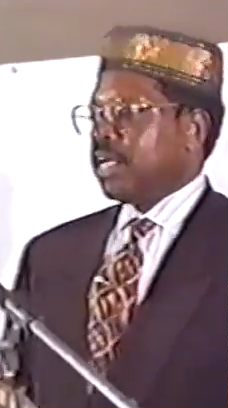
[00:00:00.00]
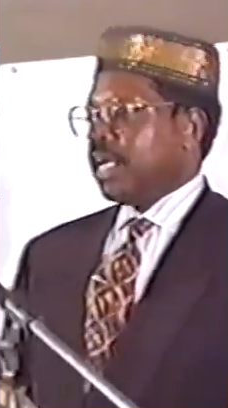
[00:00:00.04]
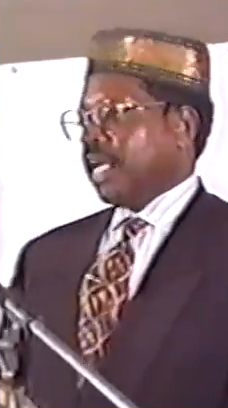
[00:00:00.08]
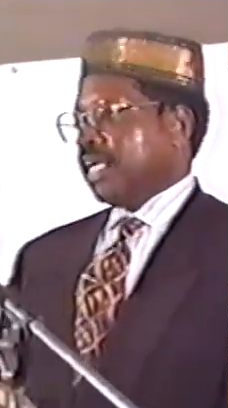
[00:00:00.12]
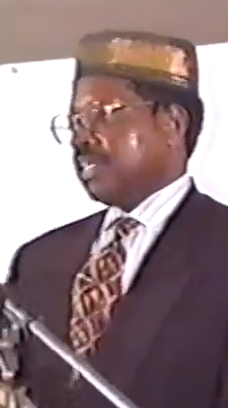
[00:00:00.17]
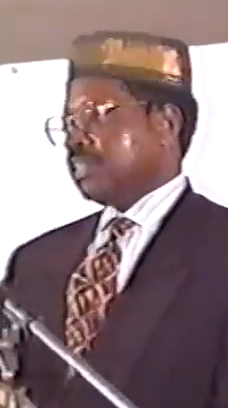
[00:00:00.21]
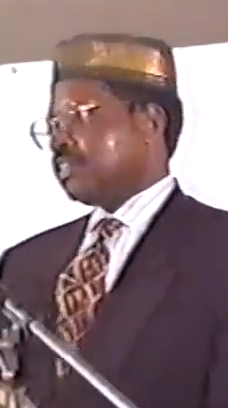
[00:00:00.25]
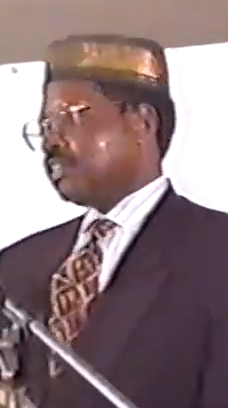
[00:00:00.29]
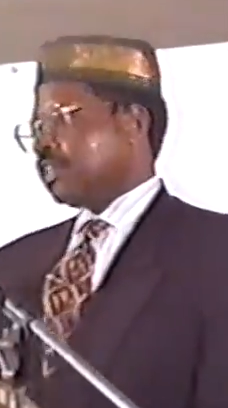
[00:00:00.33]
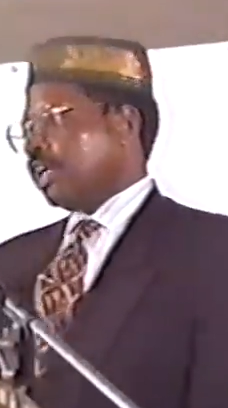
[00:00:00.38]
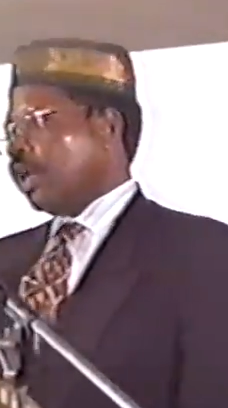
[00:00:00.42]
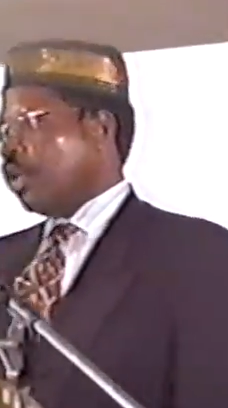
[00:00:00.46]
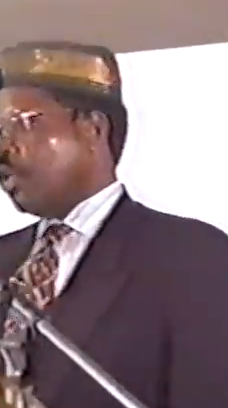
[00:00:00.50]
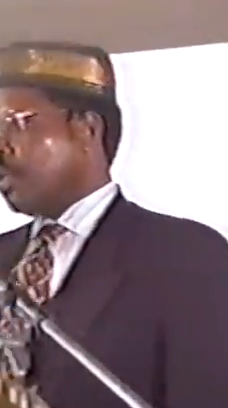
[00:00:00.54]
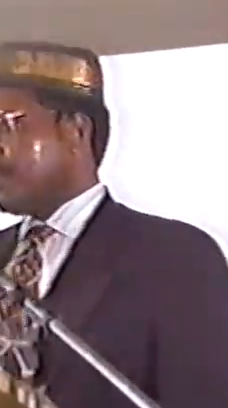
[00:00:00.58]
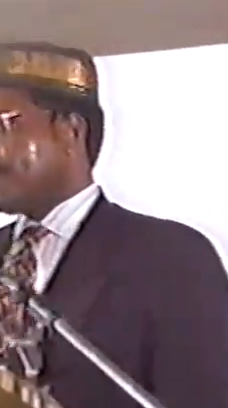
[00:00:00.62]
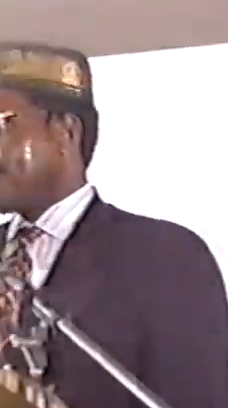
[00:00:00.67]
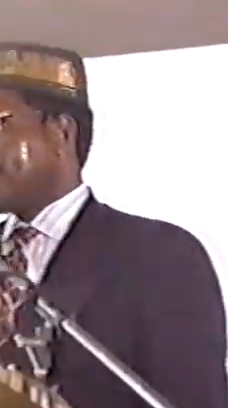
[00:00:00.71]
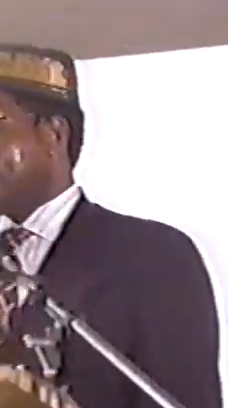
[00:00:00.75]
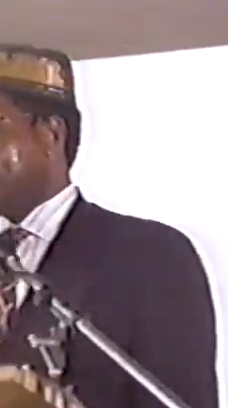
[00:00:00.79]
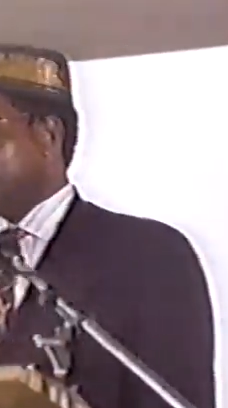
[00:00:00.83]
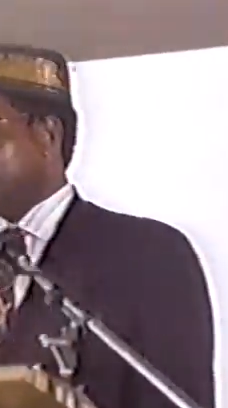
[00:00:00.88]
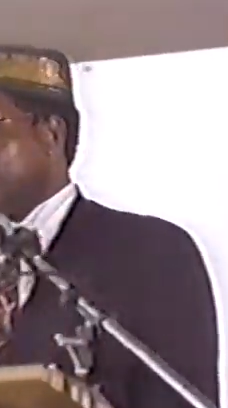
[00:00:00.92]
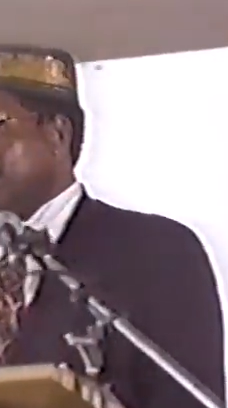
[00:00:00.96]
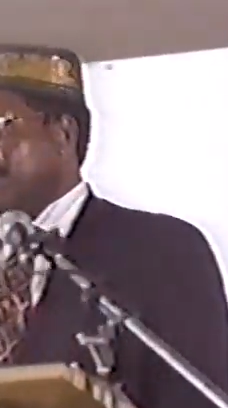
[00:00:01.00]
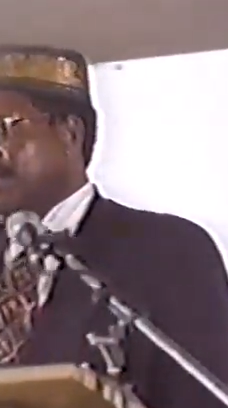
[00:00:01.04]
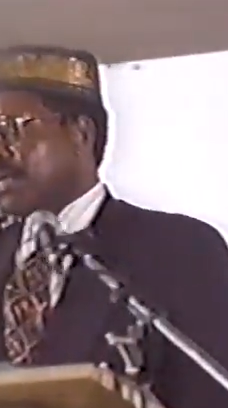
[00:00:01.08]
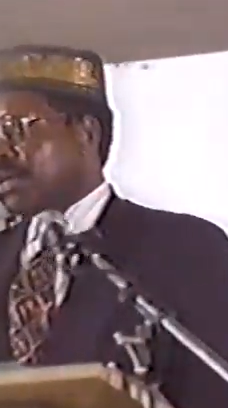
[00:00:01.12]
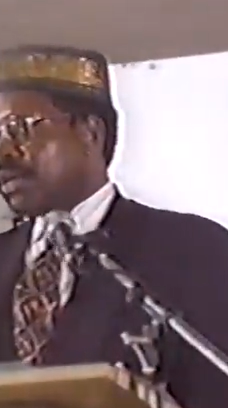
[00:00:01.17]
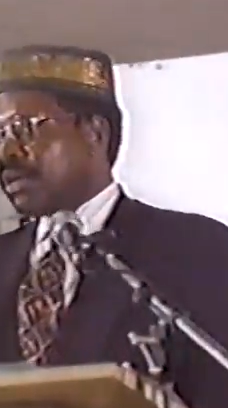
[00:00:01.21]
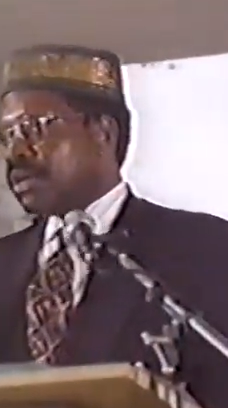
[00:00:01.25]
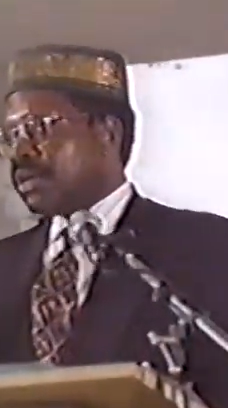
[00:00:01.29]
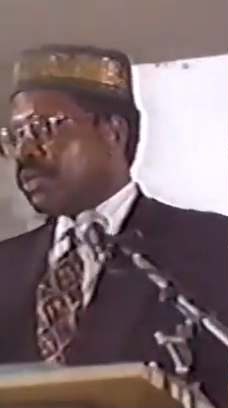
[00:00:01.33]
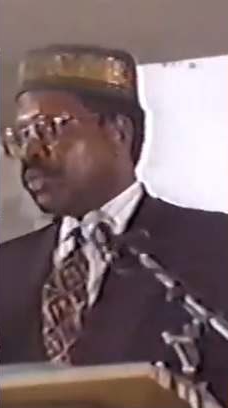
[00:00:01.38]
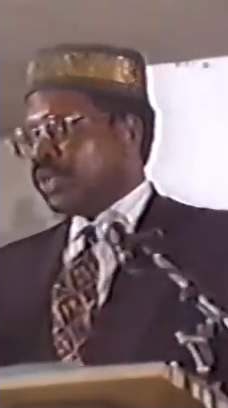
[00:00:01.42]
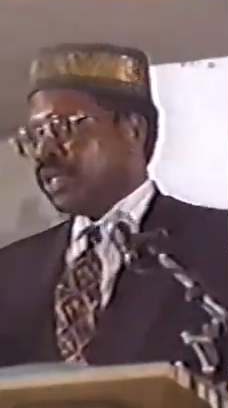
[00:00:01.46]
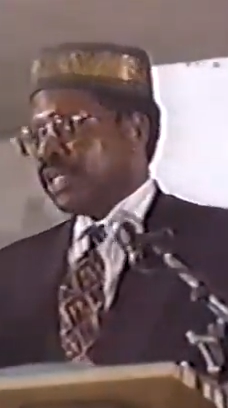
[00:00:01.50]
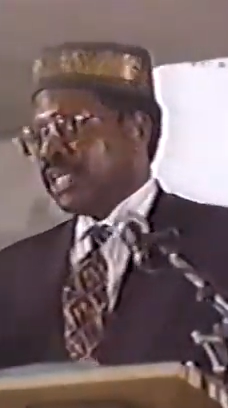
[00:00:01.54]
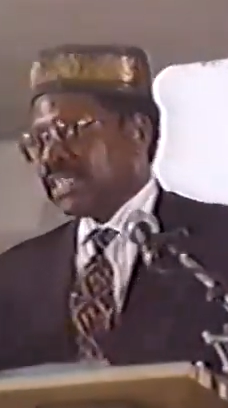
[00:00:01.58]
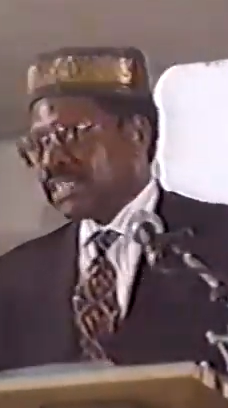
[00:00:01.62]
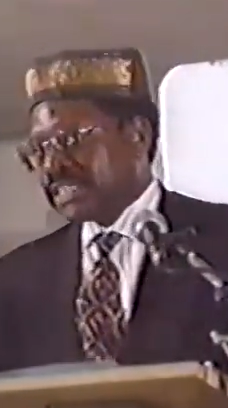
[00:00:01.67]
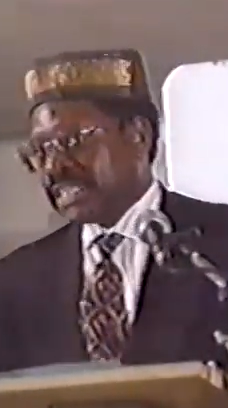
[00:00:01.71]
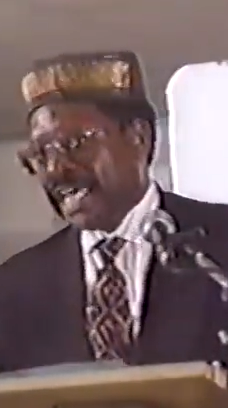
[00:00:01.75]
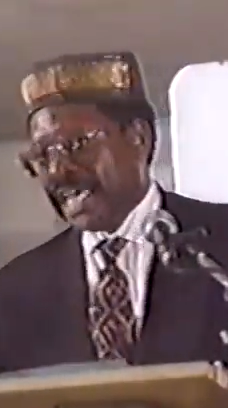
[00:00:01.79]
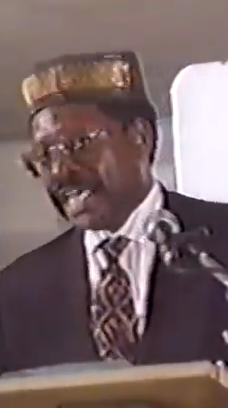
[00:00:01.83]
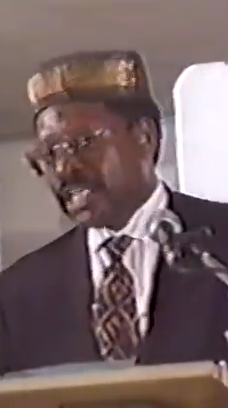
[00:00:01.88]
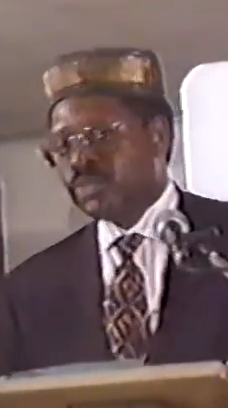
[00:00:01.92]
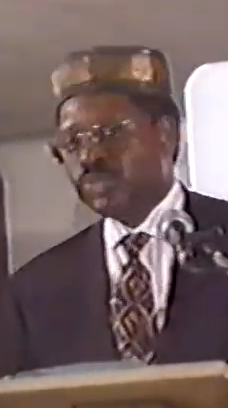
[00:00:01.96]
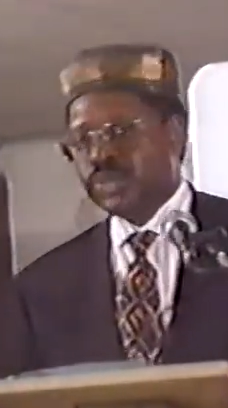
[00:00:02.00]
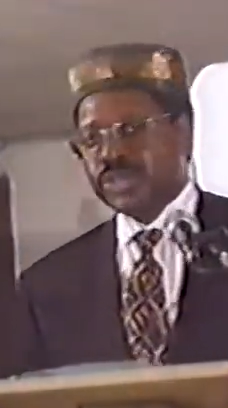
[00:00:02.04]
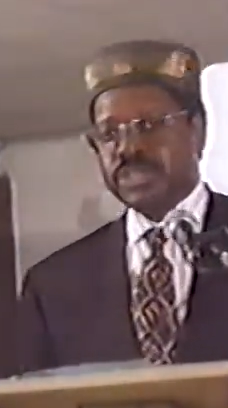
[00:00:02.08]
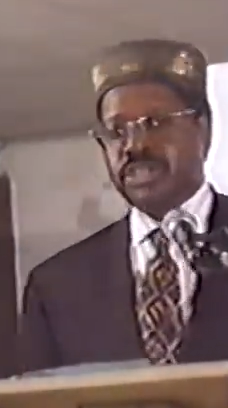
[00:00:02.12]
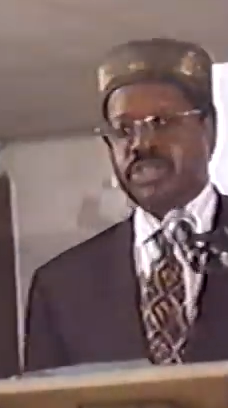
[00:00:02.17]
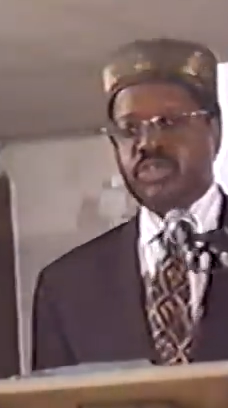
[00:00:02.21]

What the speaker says: And so when this case went